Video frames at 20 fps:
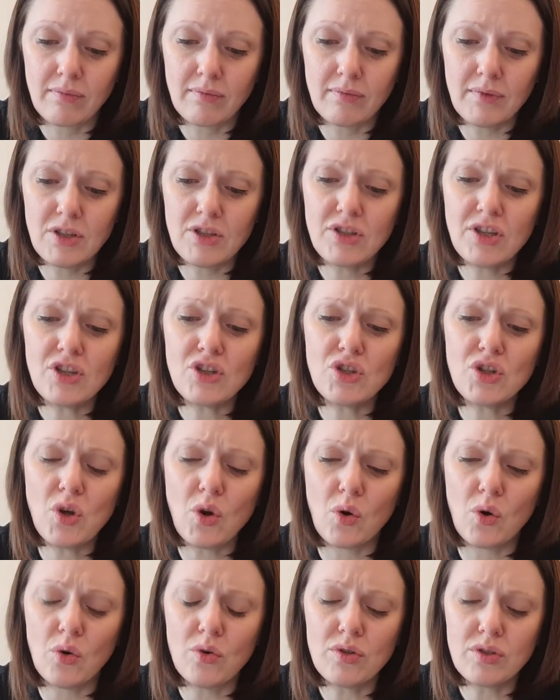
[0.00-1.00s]
Is this
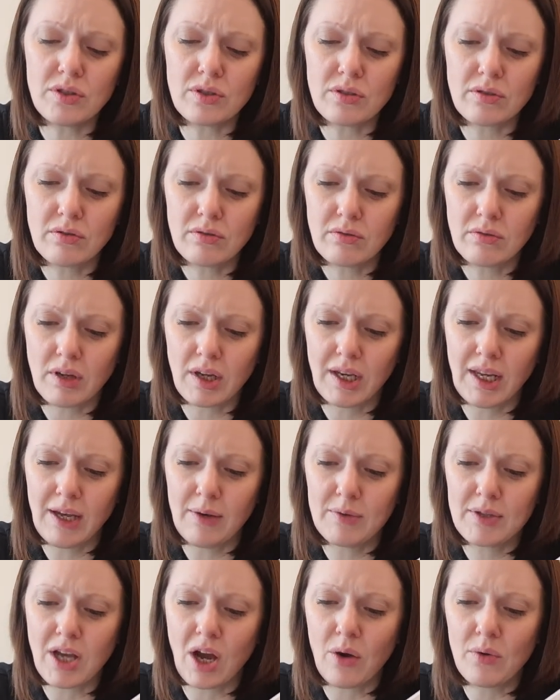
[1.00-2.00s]
yours? And he
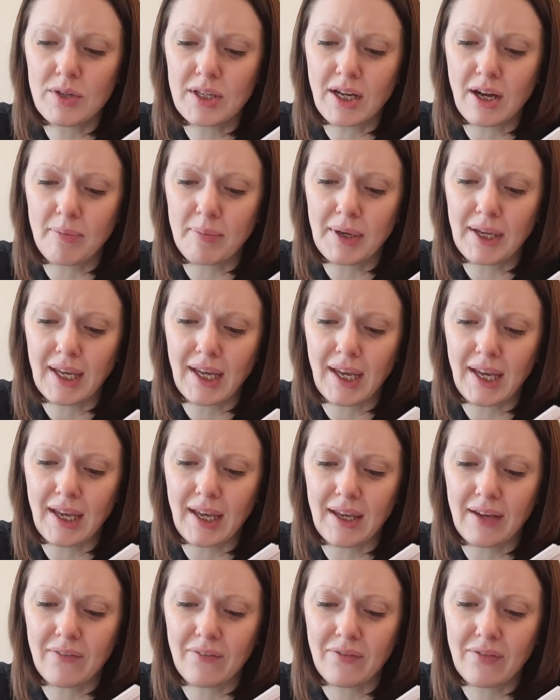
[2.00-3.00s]
was holding up a
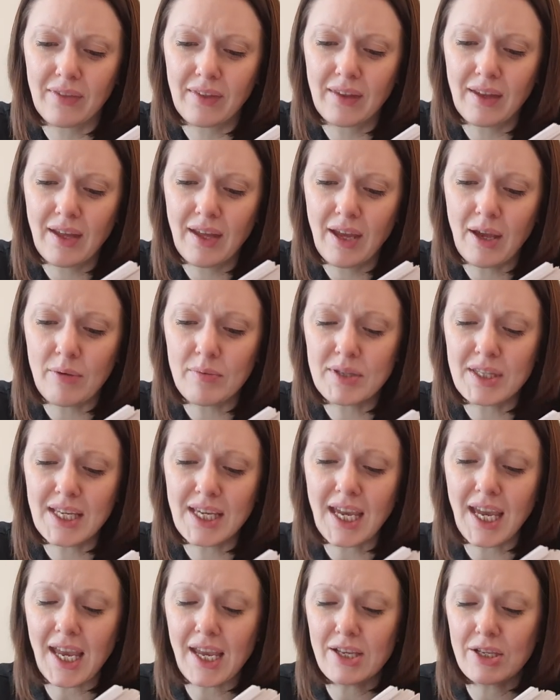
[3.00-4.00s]
key. It was the
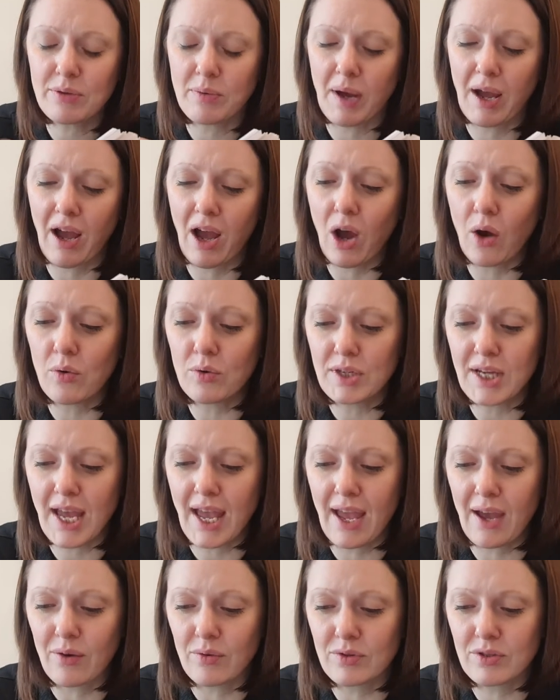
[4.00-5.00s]
key to our old
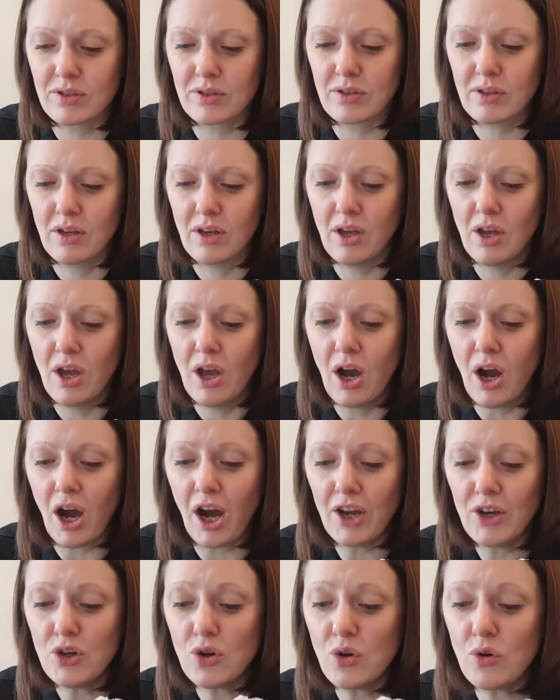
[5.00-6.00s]
house.
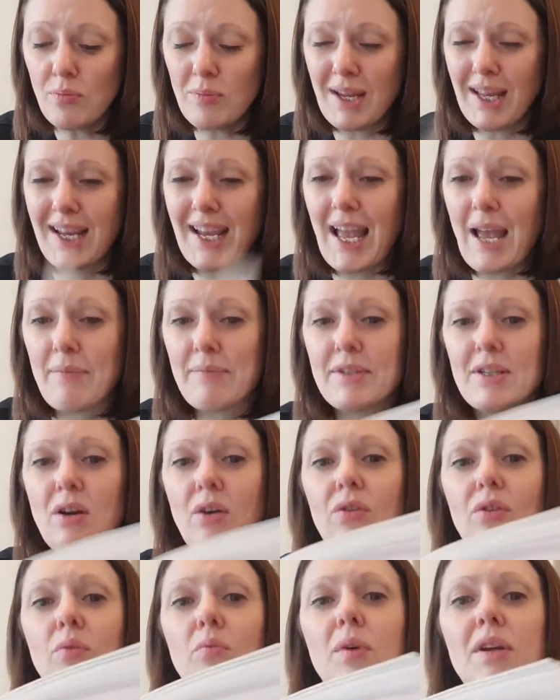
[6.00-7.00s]
I normally kept it
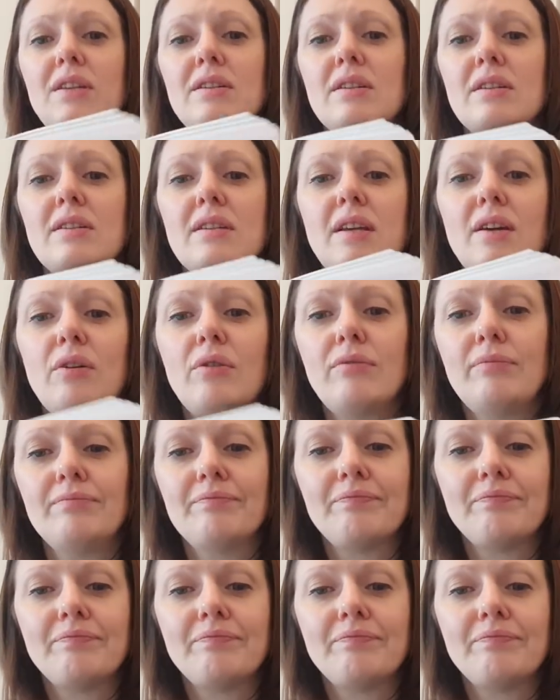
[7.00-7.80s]
on the windowsill.